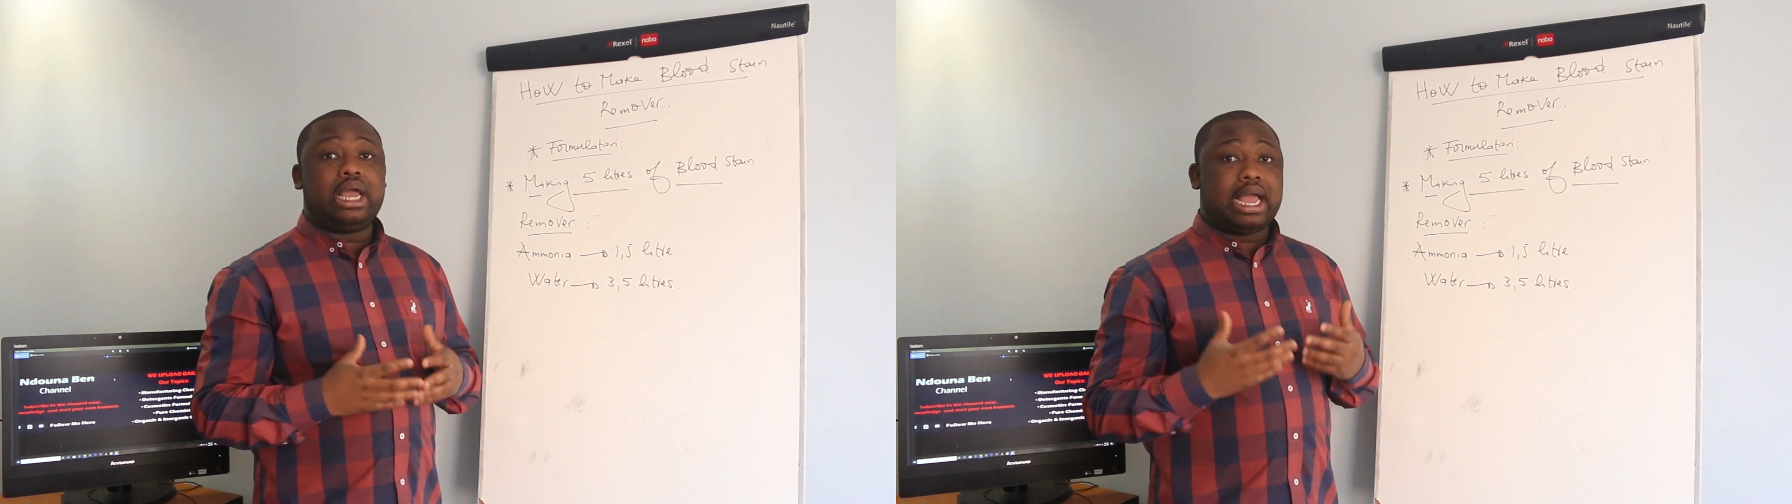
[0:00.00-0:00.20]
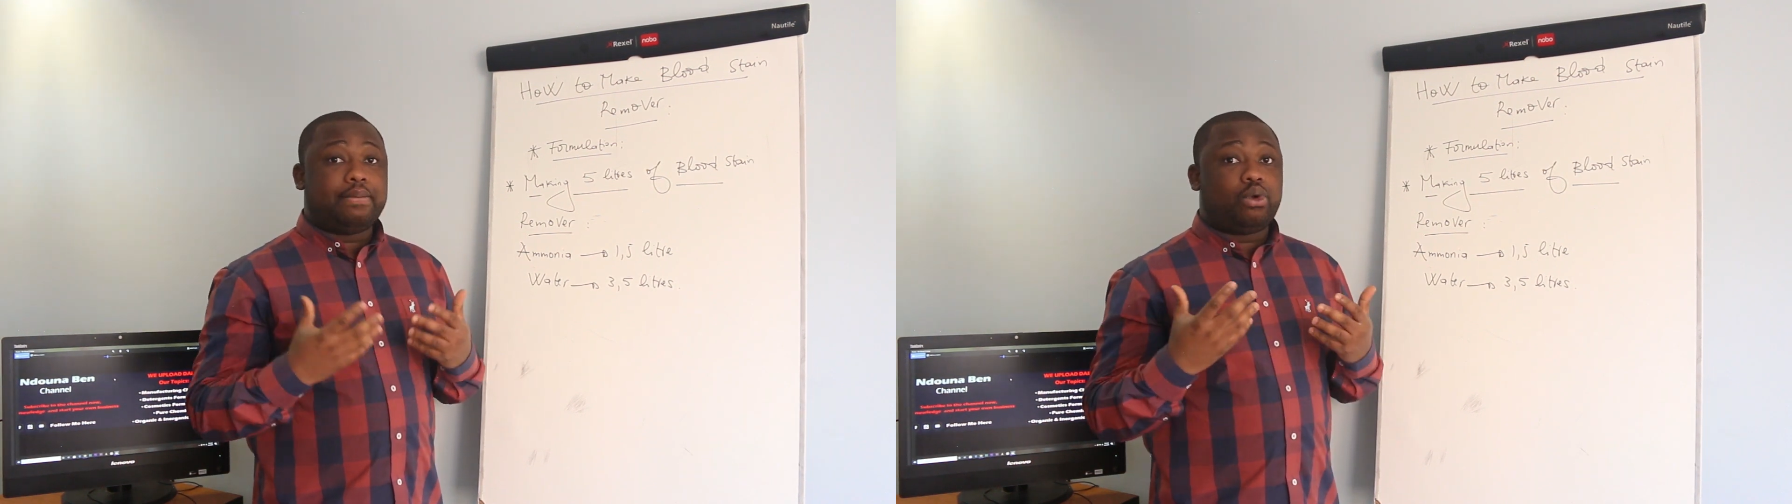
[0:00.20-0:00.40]

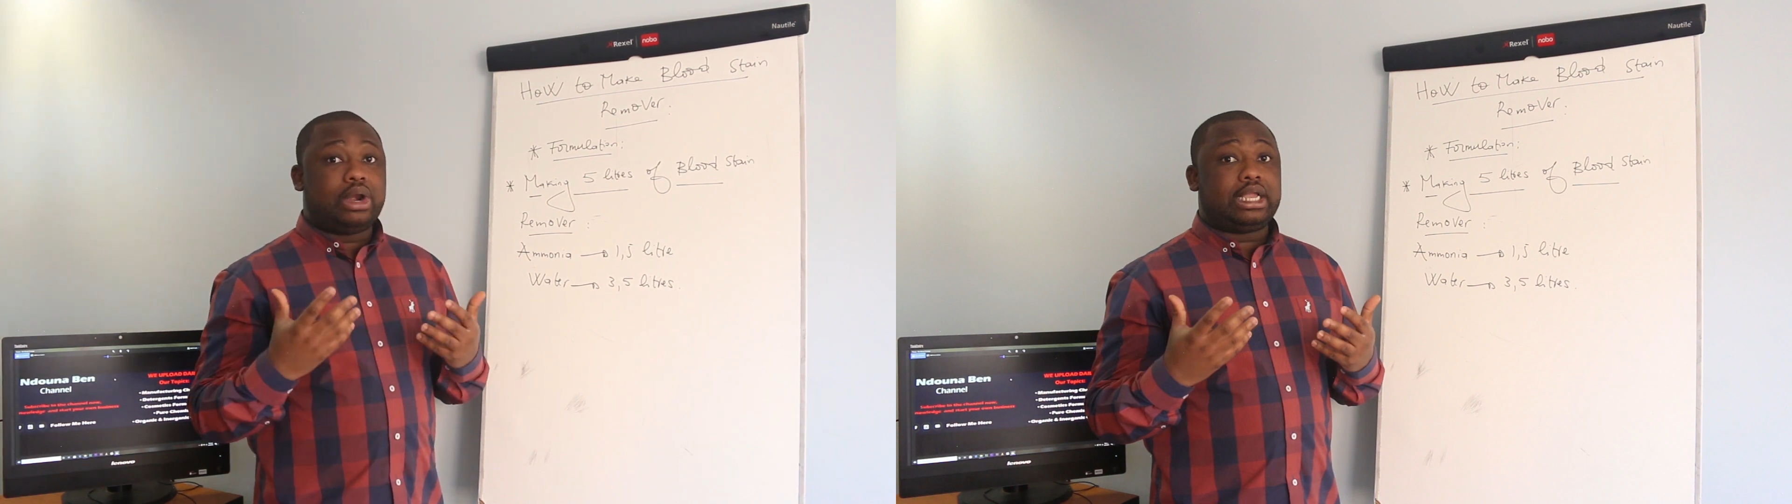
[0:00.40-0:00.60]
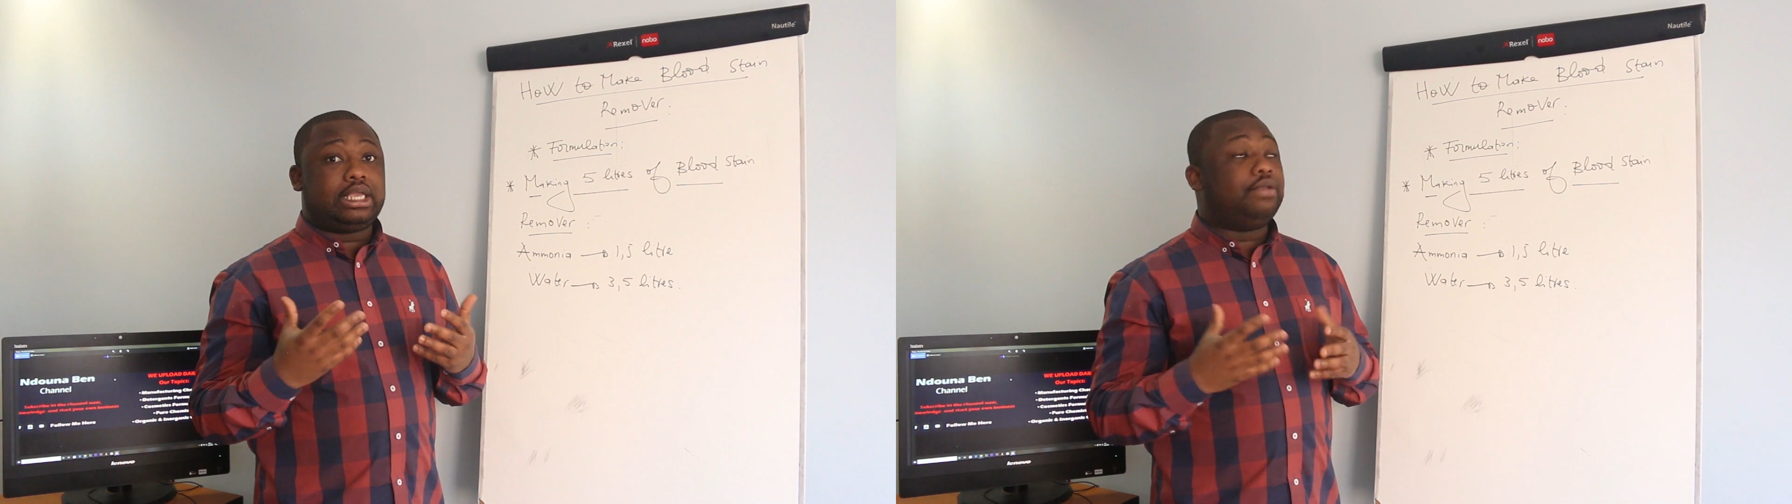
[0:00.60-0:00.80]
I'm
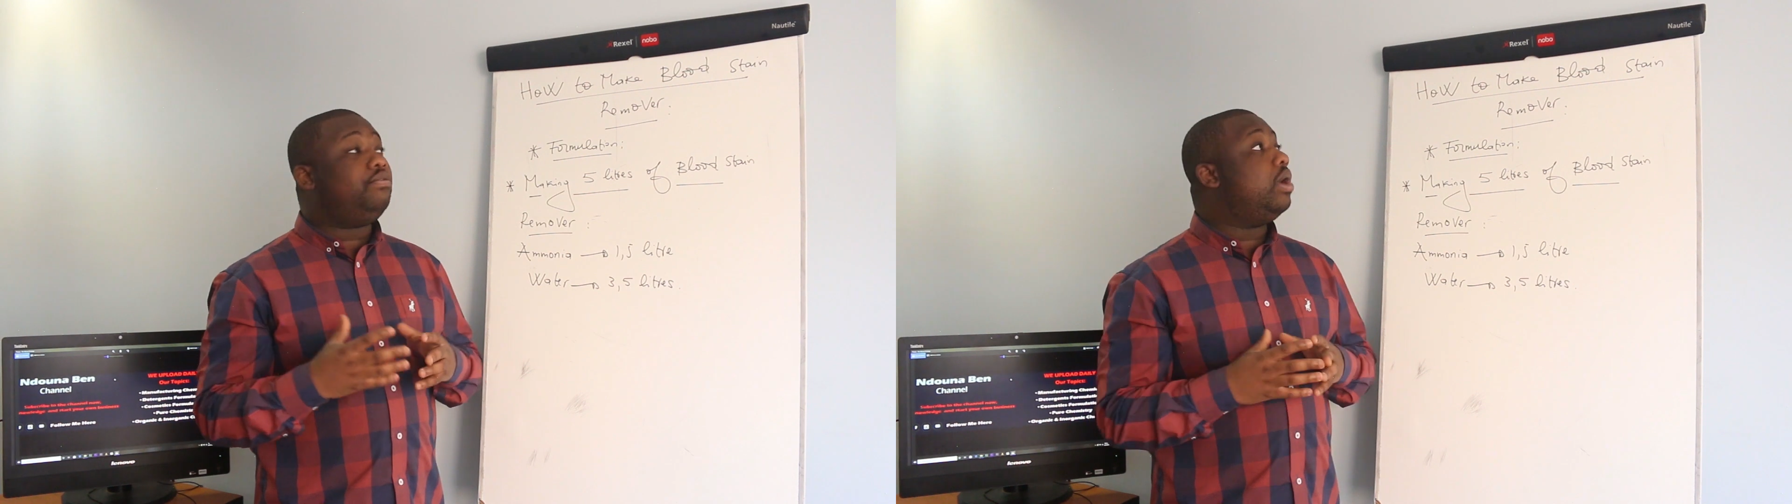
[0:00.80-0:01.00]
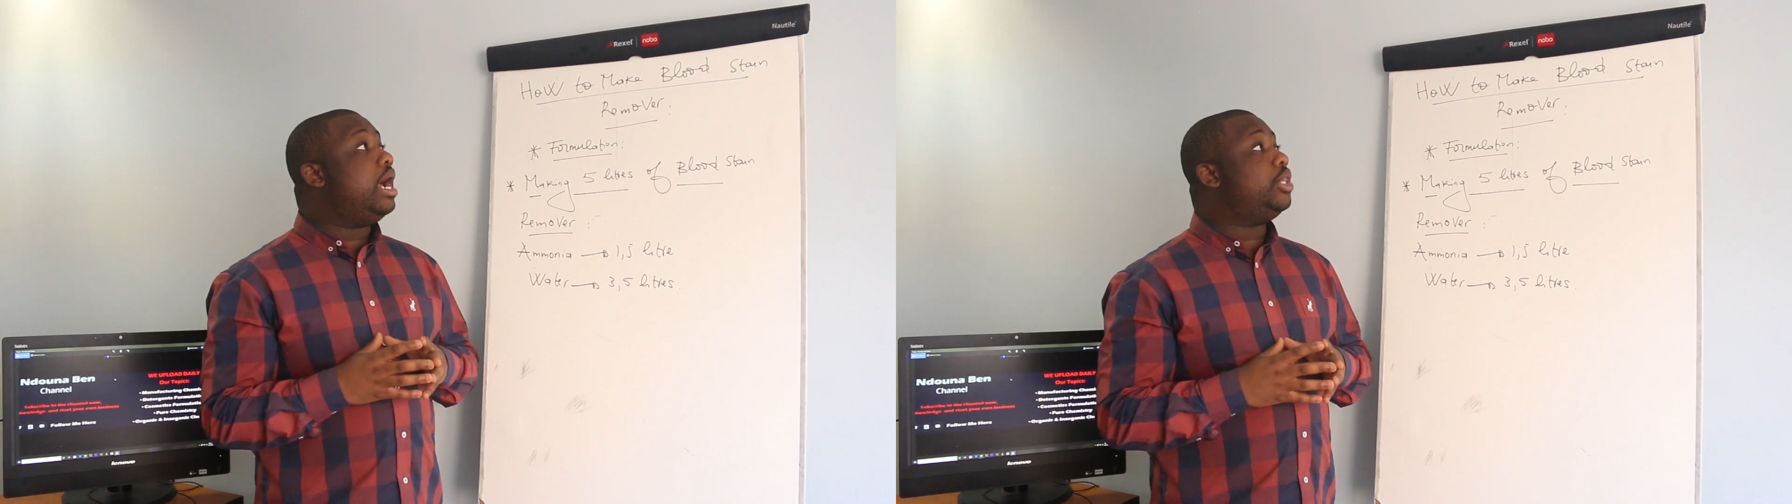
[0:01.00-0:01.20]
gonna give
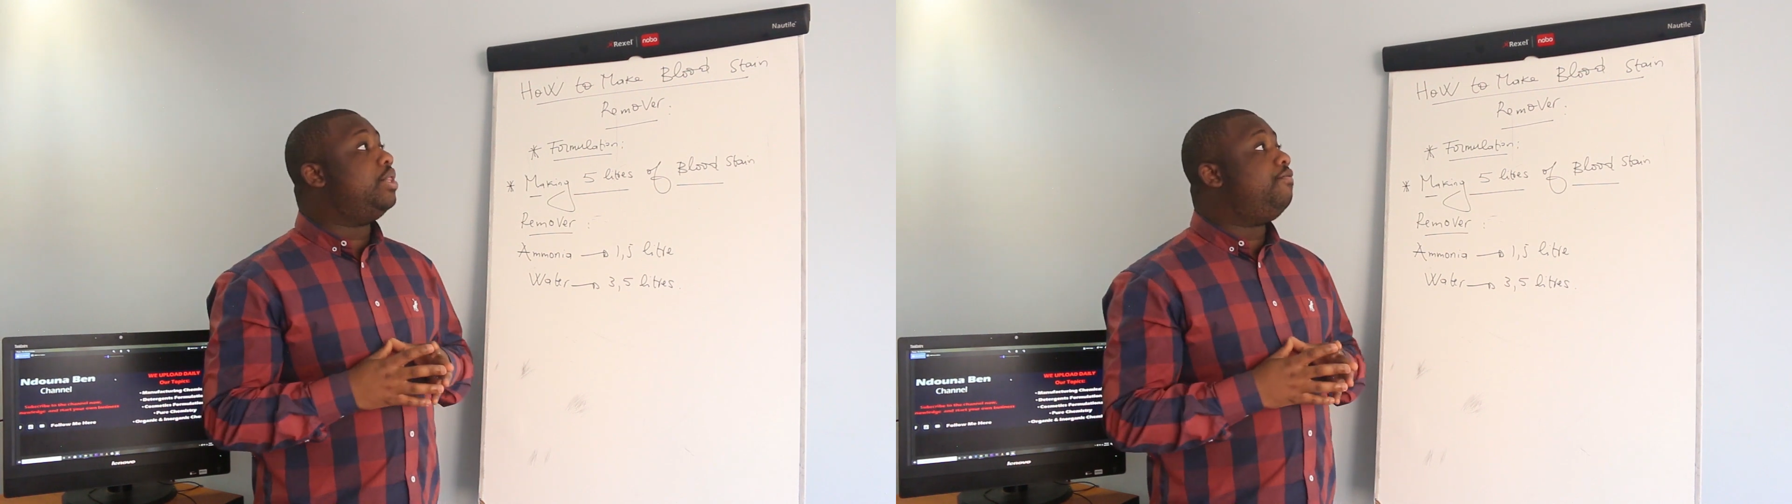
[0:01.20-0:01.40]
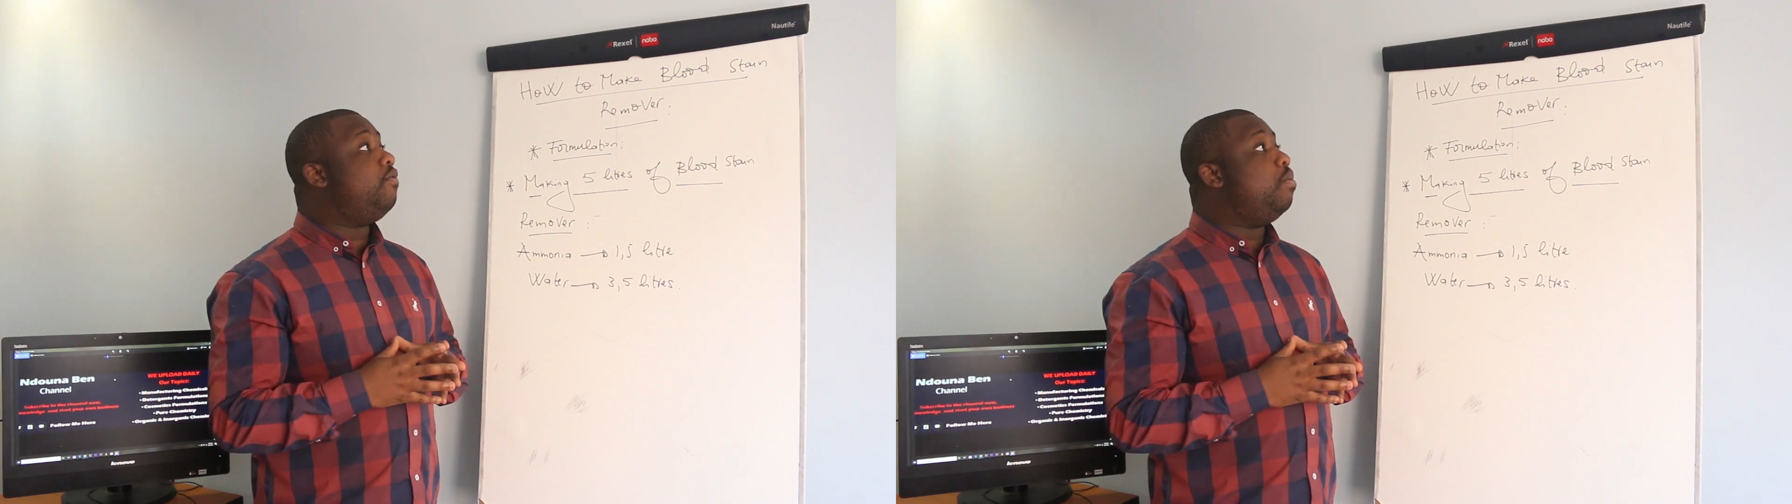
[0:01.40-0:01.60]
you out
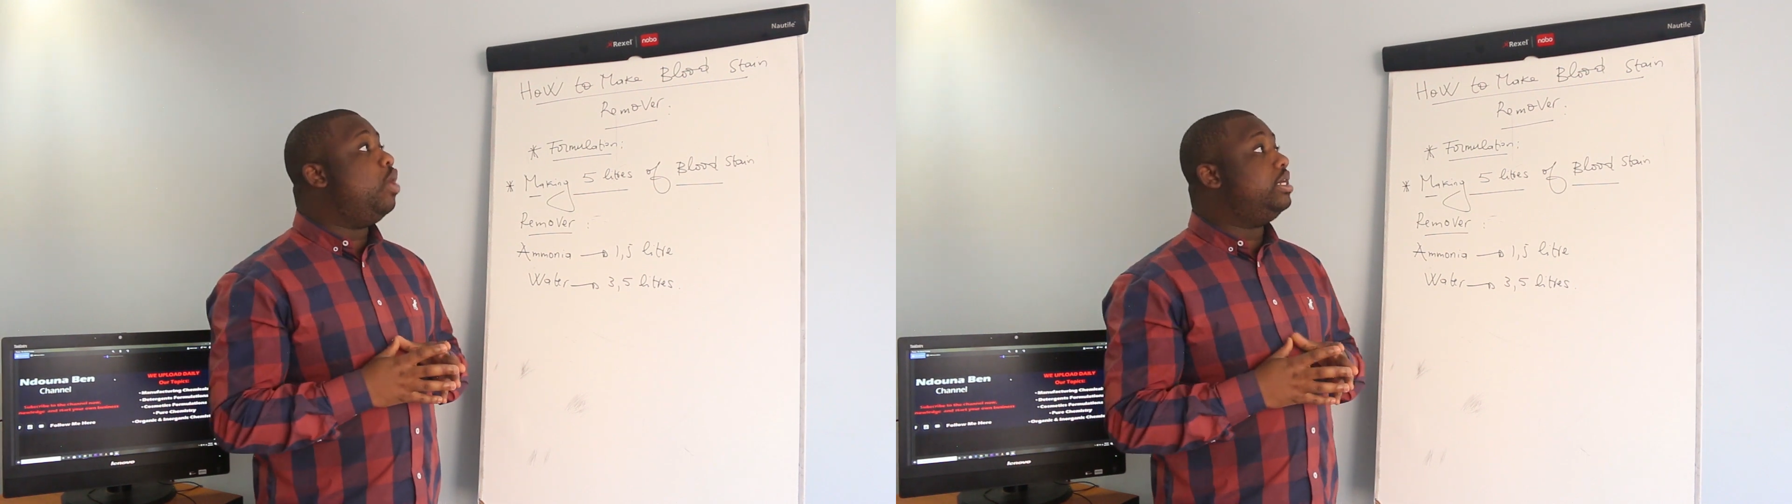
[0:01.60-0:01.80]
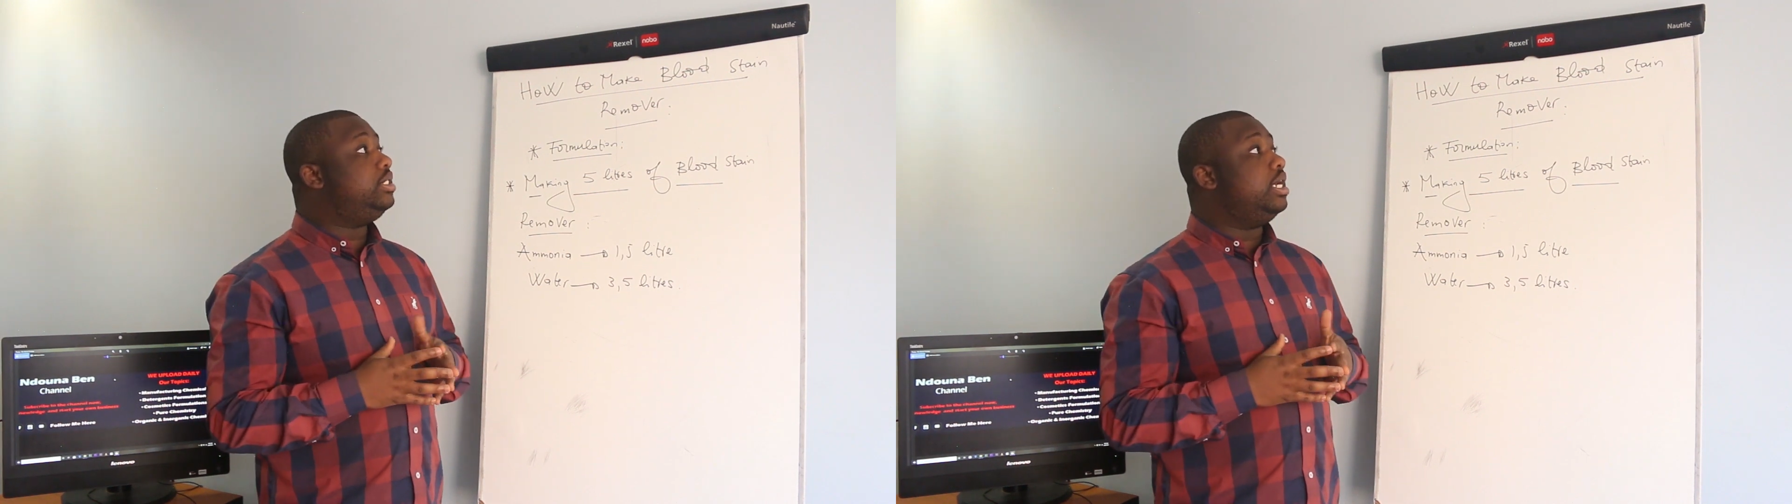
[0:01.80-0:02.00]
the
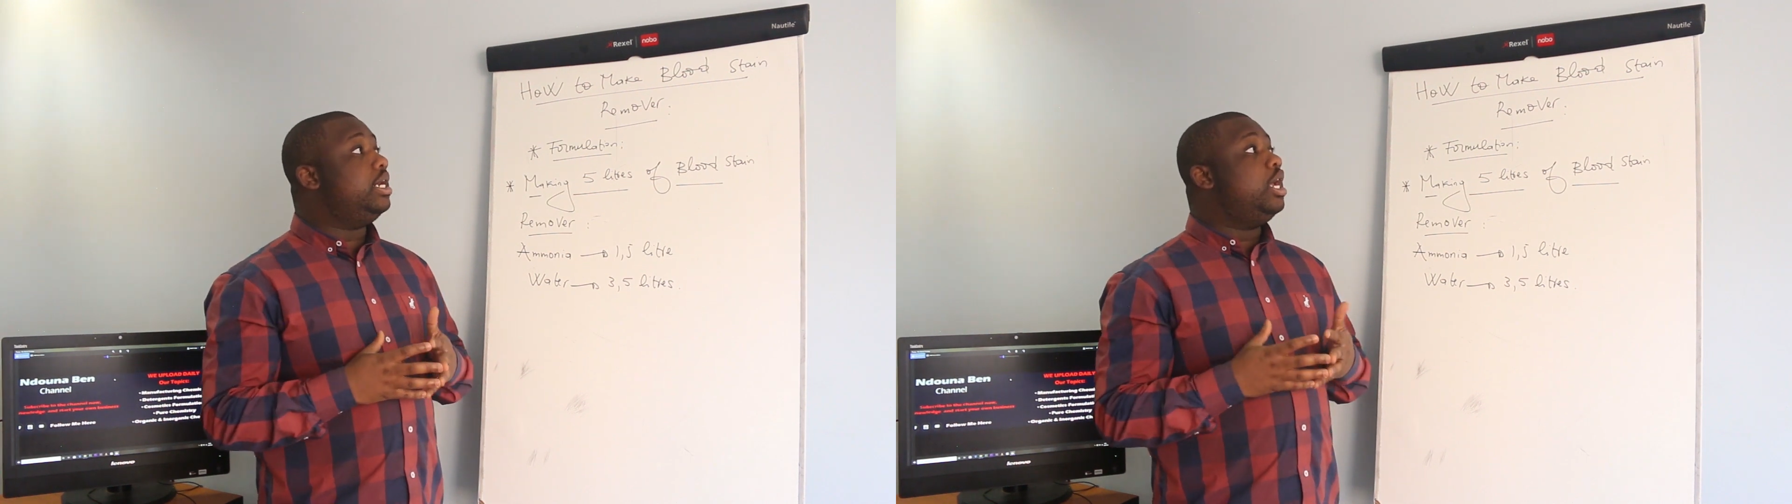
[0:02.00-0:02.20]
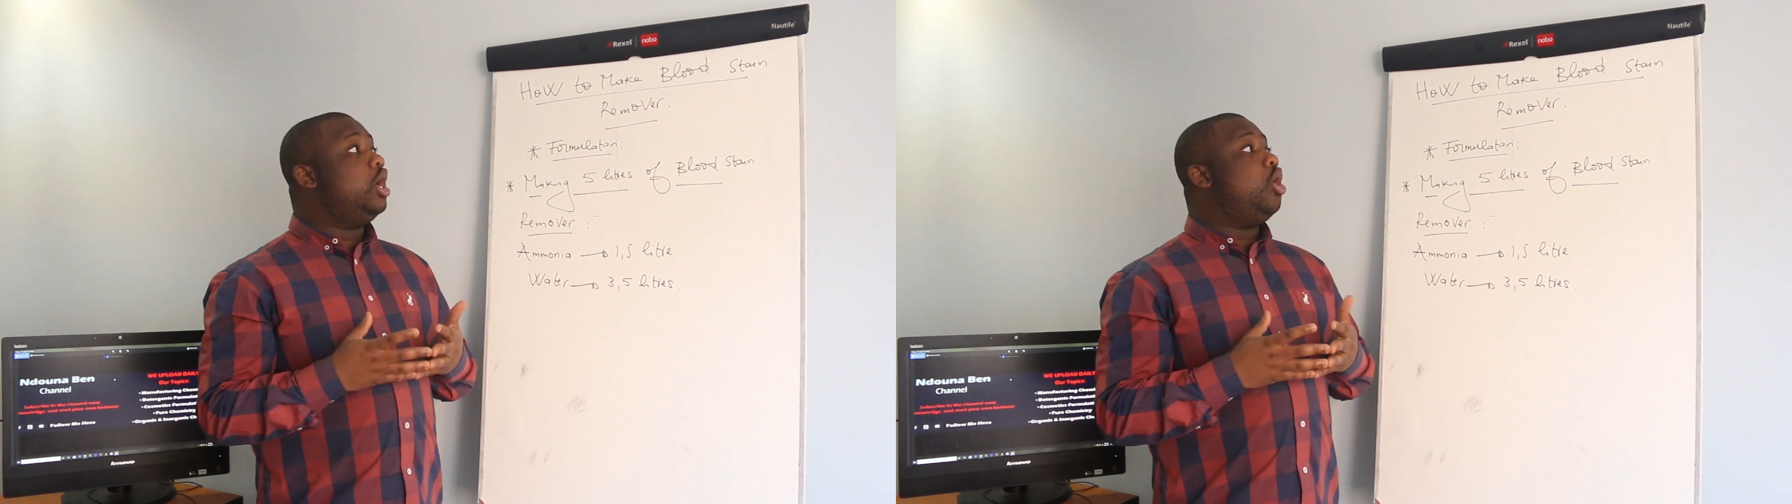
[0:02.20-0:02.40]
formulation